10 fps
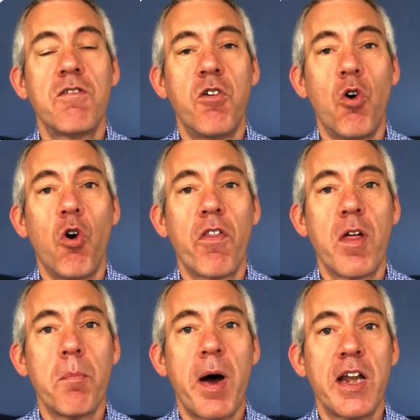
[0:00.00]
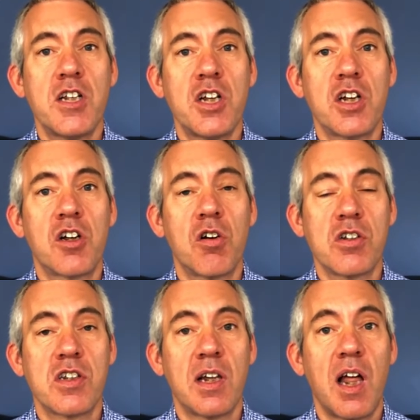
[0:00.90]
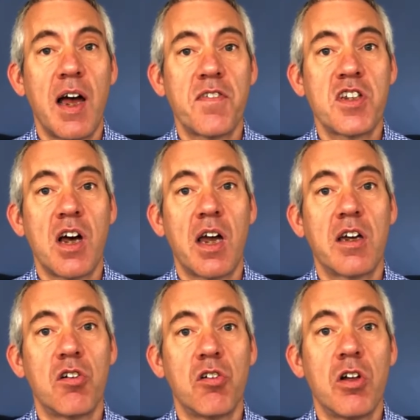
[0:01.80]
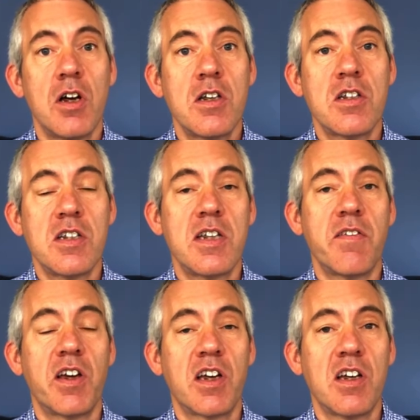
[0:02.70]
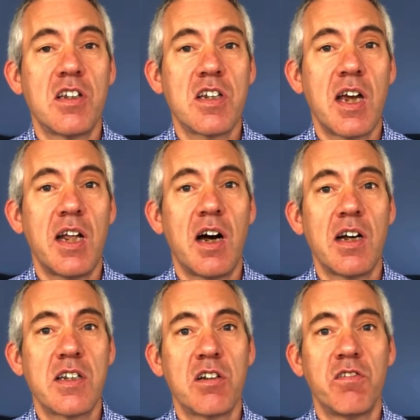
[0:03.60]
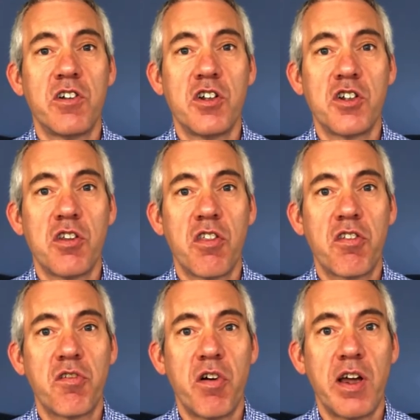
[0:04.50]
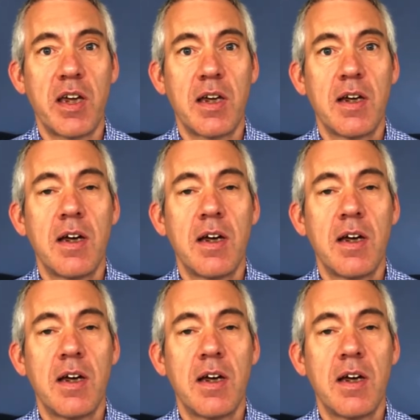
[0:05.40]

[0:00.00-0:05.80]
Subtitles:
for the Managing Across the Life Cycle certificate in ITIL version 3.